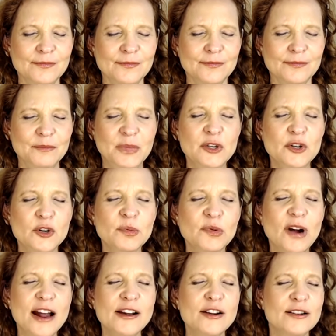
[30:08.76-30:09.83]
Bigger,
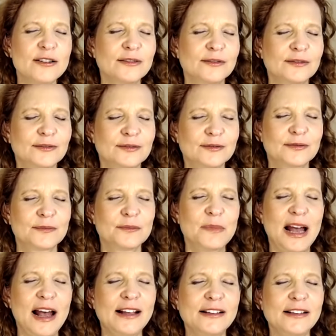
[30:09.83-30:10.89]
brighter,
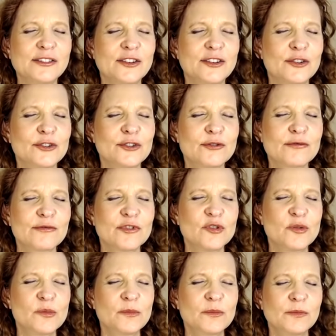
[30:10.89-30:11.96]
past your
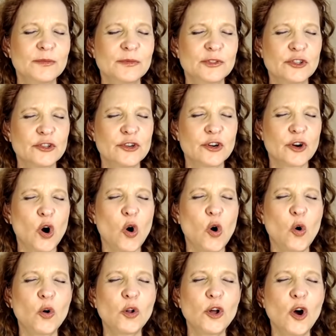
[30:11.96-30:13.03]
room to your
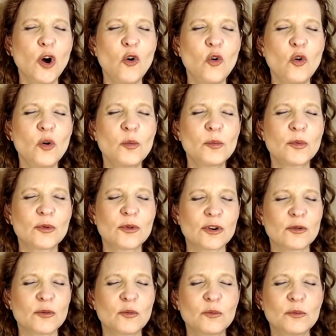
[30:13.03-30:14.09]
whole home
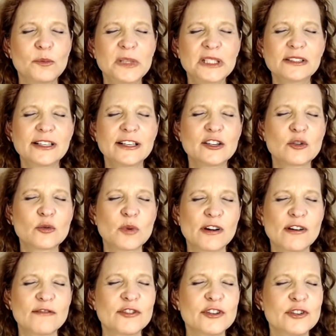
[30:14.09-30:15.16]
or building or
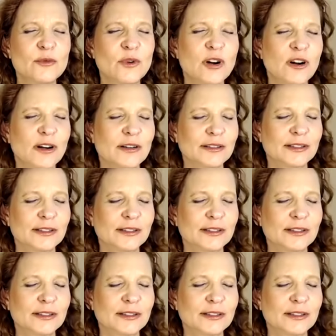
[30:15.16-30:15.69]
wherever you are.